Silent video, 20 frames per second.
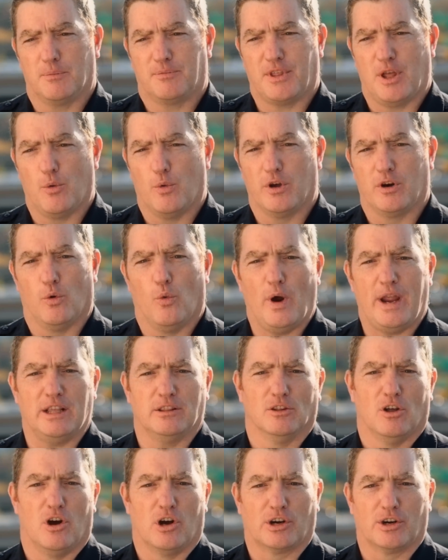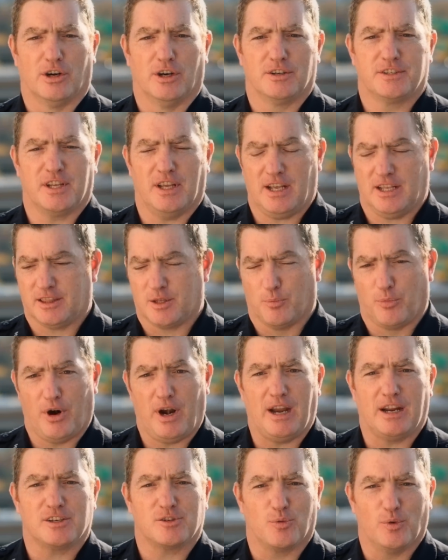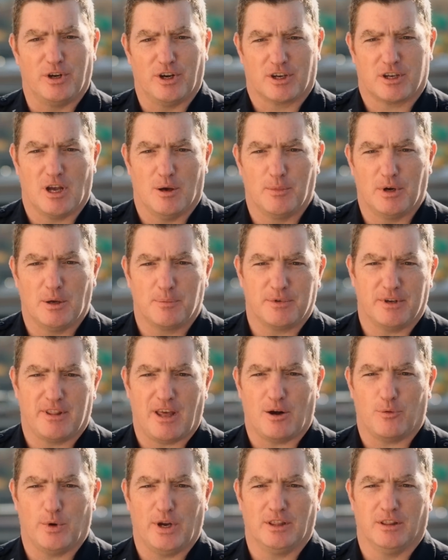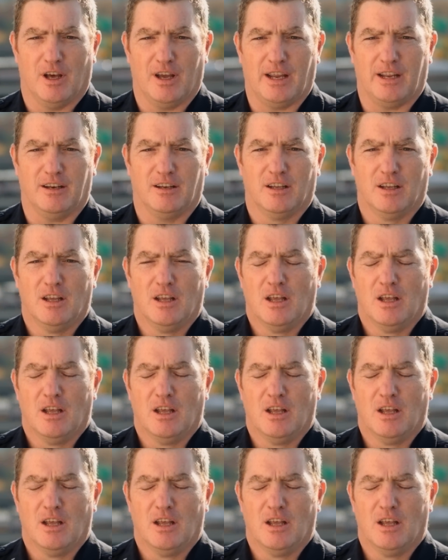They want to wait longer to hit the brakes when they're coming up to that red light.